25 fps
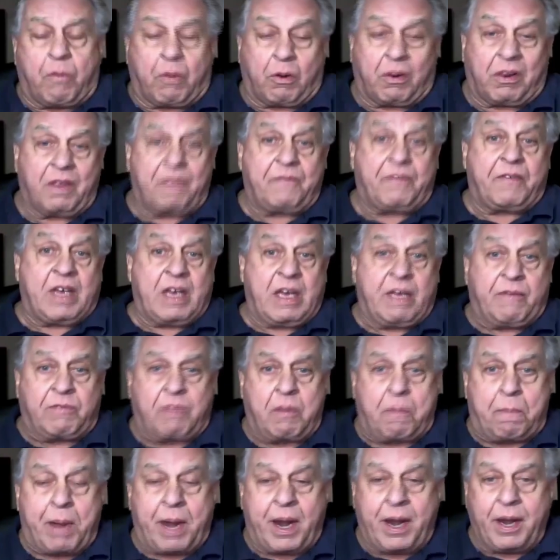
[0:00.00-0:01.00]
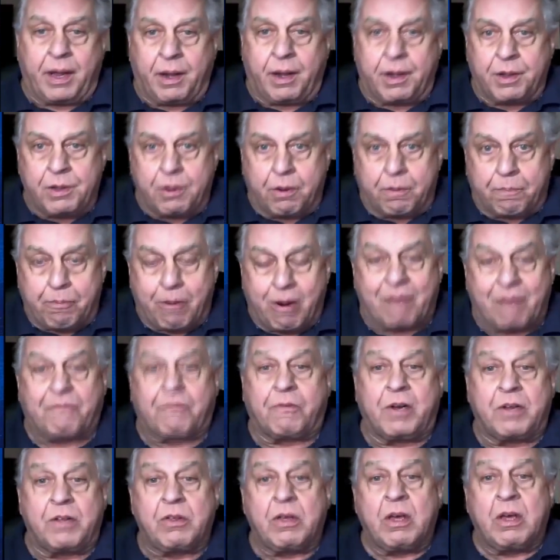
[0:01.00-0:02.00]
Lviv, depending on your
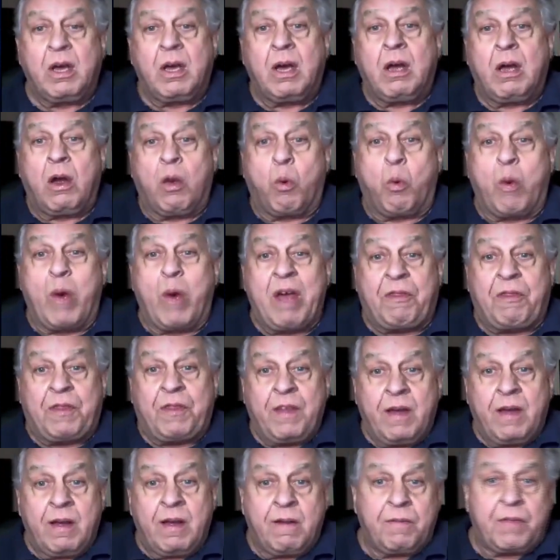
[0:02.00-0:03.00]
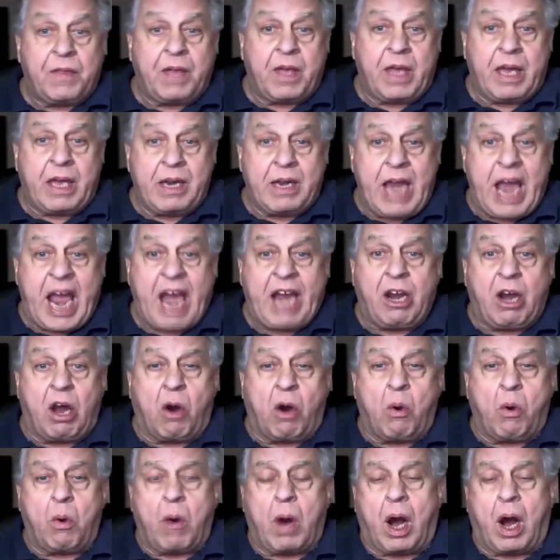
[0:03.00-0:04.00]
preference, with the
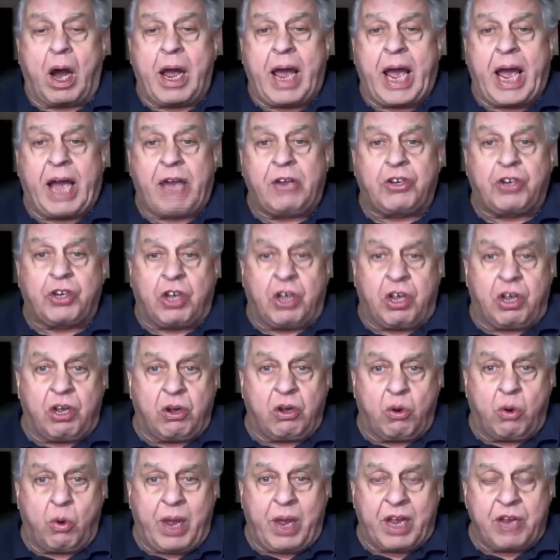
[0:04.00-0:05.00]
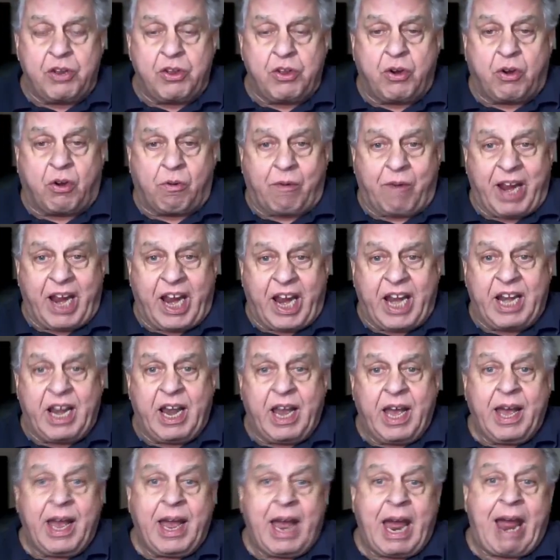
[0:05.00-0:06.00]
NATO HQ in Ukraine
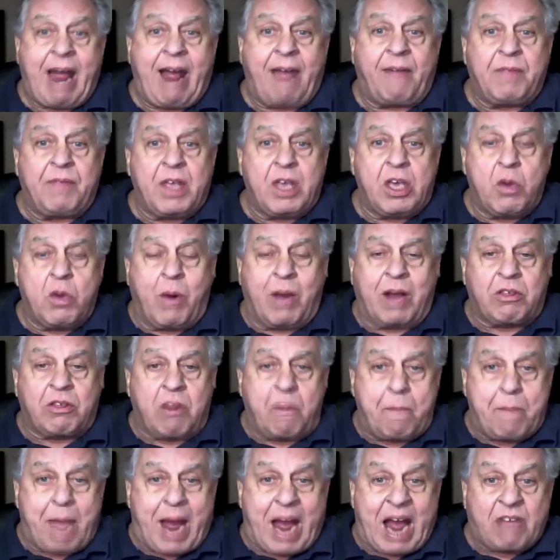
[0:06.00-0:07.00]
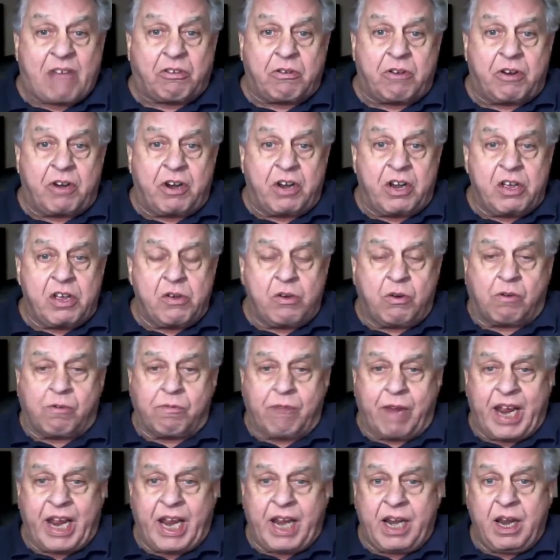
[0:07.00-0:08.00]
and the U.S. ambassador to
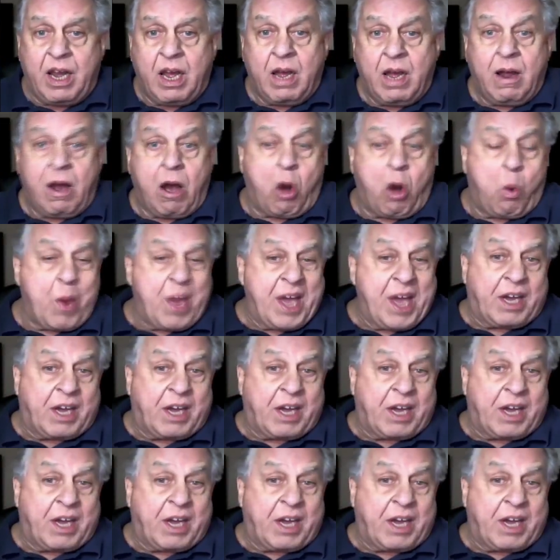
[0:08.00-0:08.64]
Ukraine a week